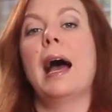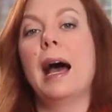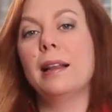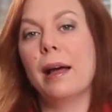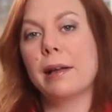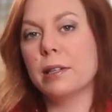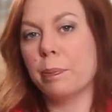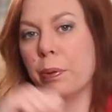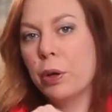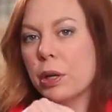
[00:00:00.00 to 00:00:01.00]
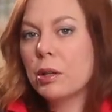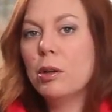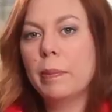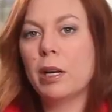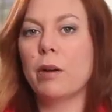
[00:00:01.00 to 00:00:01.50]
I like to put a
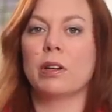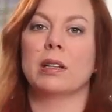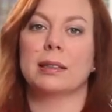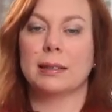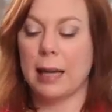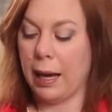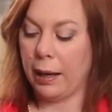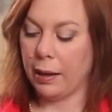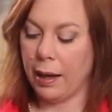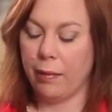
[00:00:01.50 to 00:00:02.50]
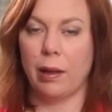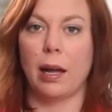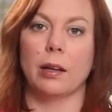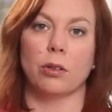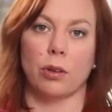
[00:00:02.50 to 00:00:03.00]
little bit over to the side and then I
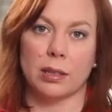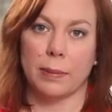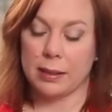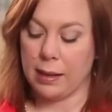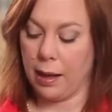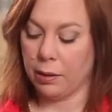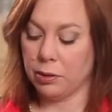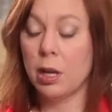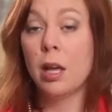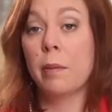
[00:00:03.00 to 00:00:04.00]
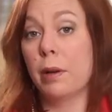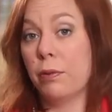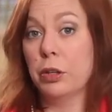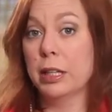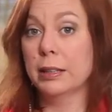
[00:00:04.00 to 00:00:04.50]
can dress my salads. But
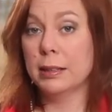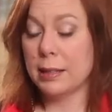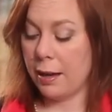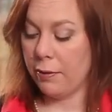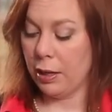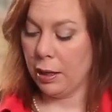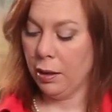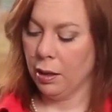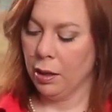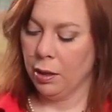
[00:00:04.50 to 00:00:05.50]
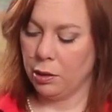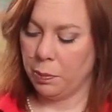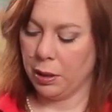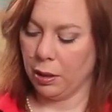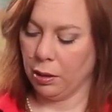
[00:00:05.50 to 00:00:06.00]
if you didn't save any, just
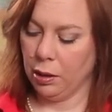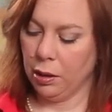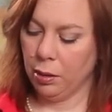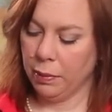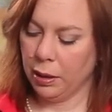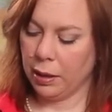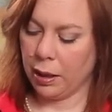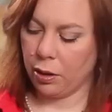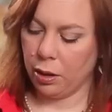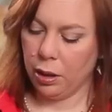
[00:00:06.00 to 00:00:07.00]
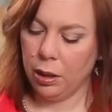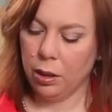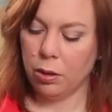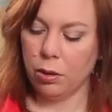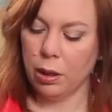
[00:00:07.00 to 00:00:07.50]
put a little bit of that
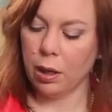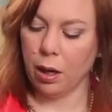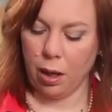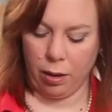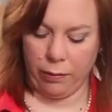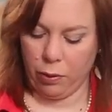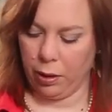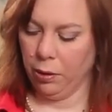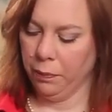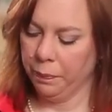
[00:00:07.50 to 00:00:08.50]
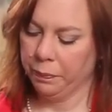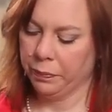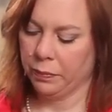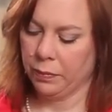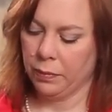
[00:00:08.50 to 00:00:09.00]
good Greek olive oil
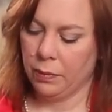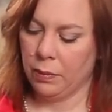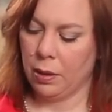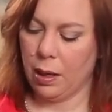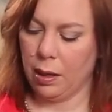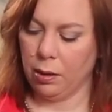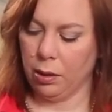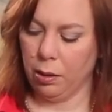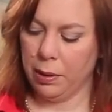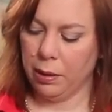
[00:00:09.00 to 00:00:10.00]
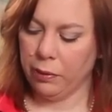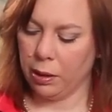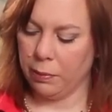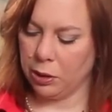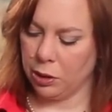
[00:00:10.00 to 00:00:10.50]
and a little bit of
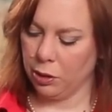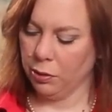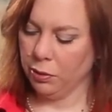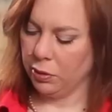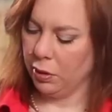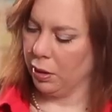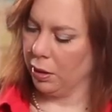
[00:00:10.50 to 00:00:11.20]
lemon juice